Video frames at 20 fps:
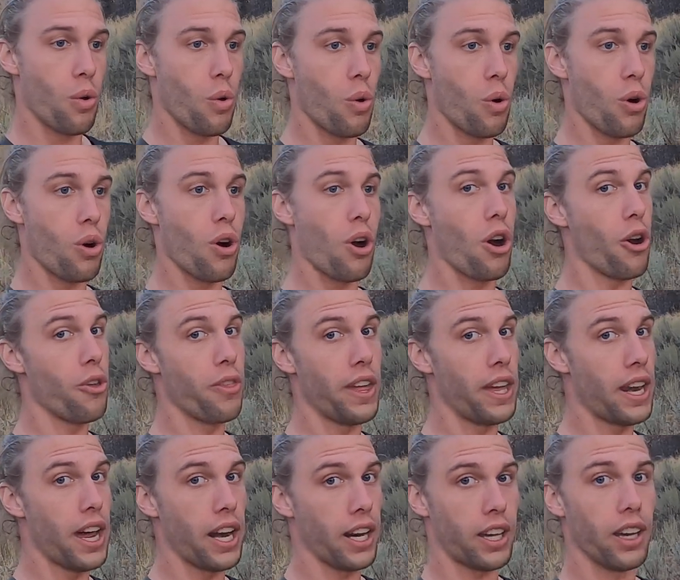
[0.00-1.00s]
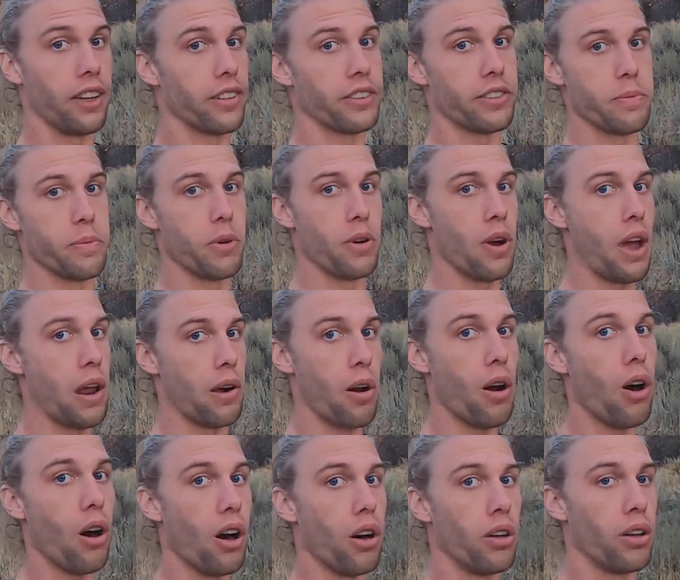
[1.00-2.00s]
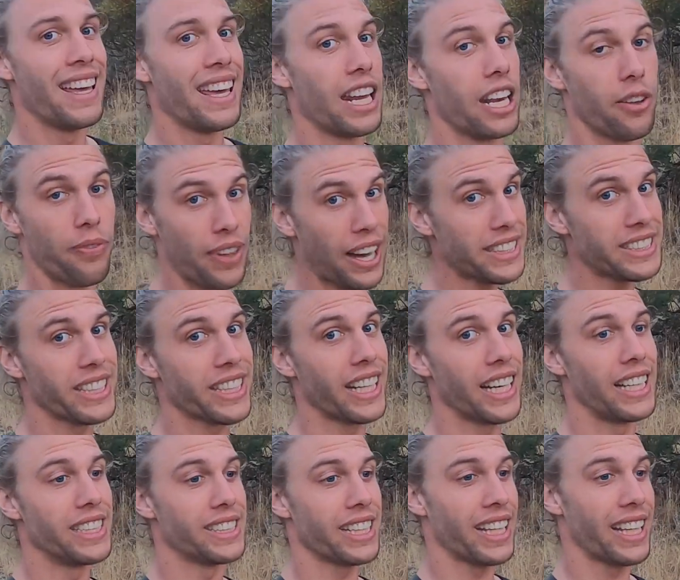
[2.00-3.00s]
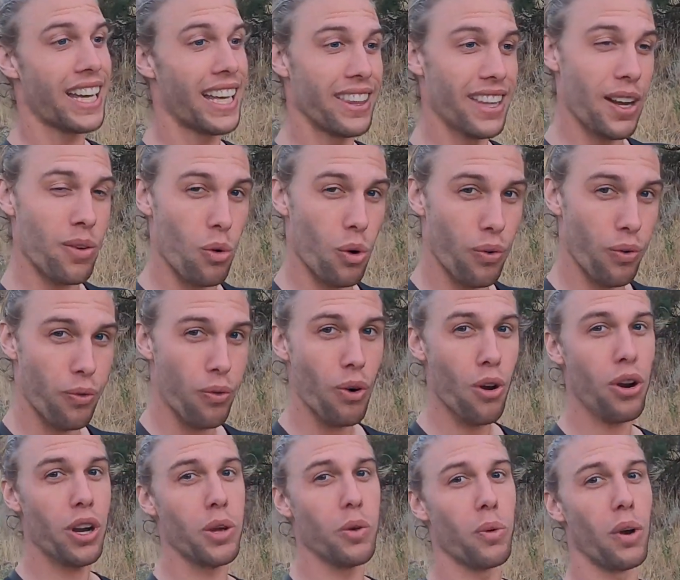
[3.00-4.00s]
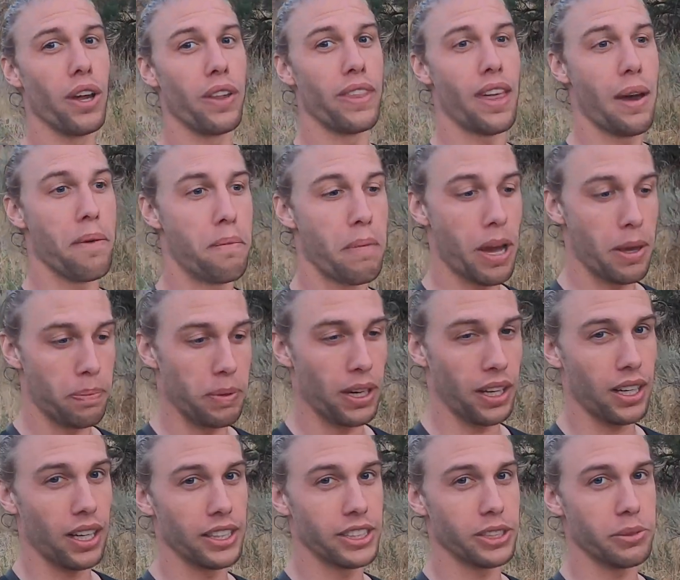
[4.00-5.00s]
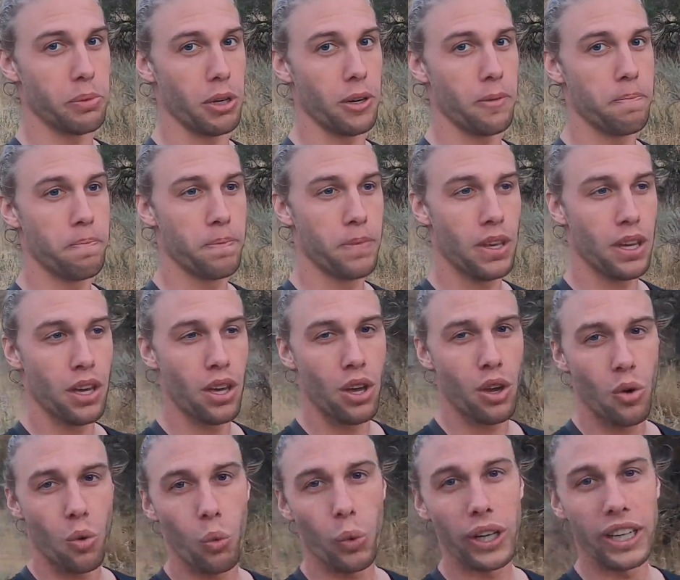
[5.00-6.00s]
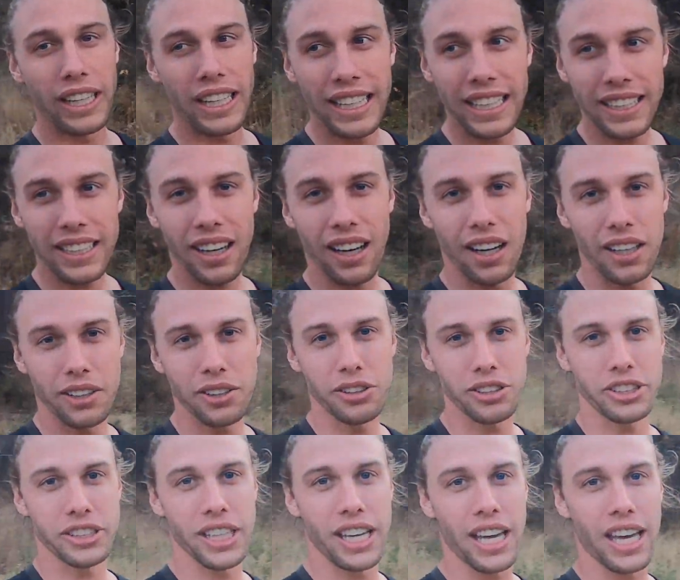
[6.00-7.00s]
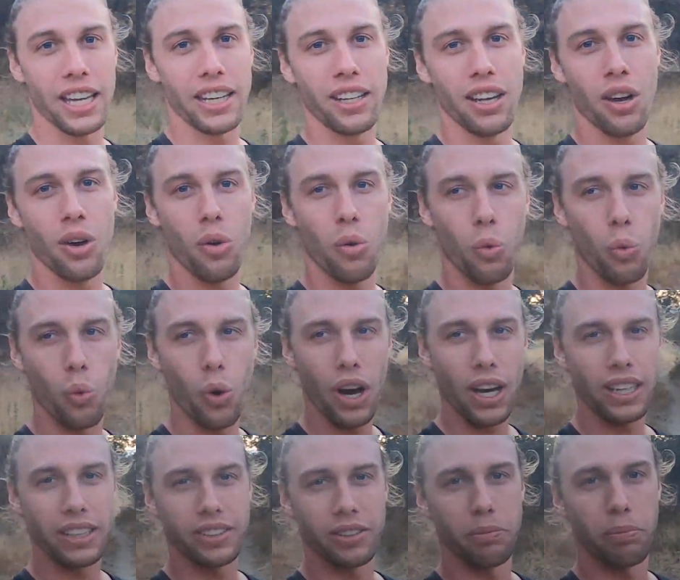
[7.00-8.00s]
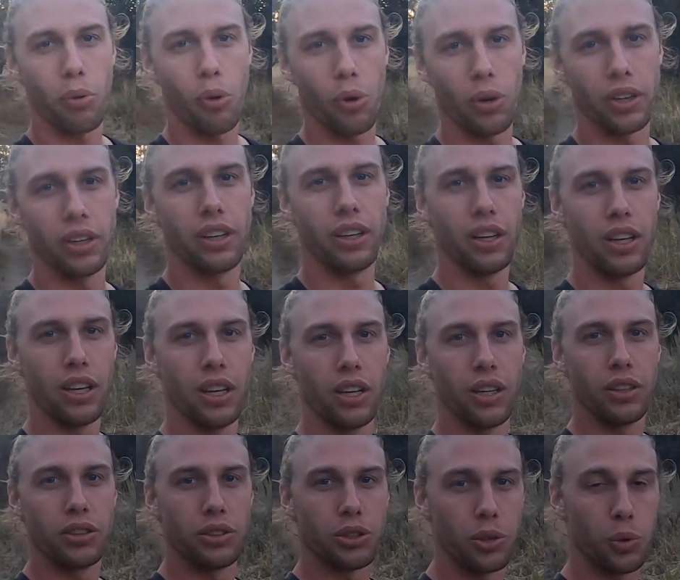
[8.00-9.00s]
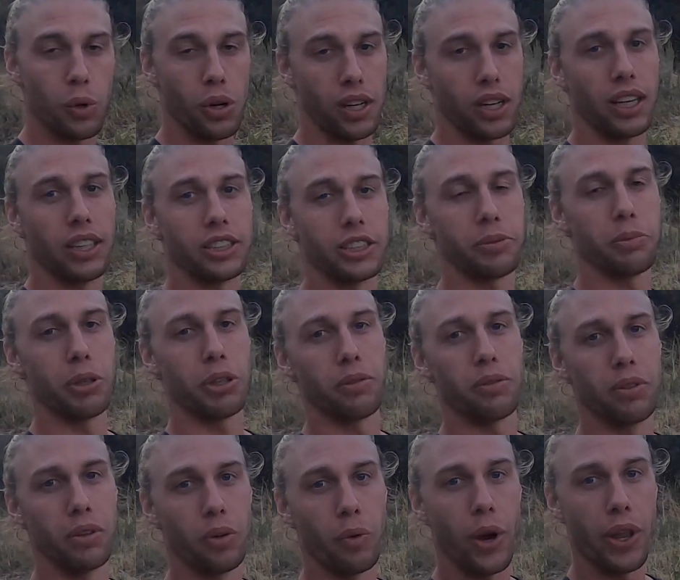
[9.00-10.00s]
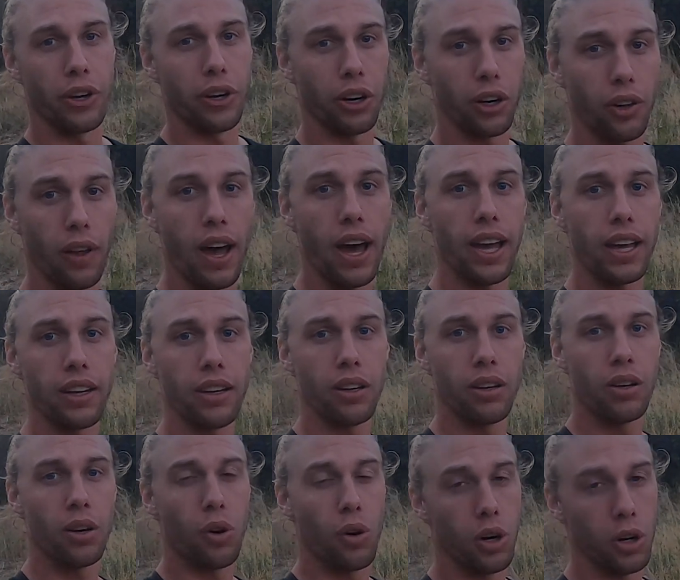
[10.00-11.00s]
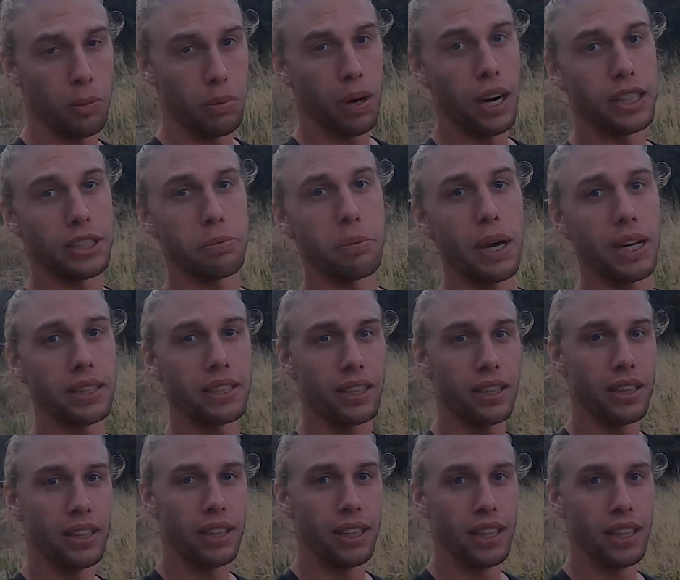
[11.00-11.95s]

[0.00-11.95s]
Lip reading: Or are they not a customer at all? And if that's the case, can they refer anyone that might be a customer? We need to understand what is important to our customer, whether a client or a prospect.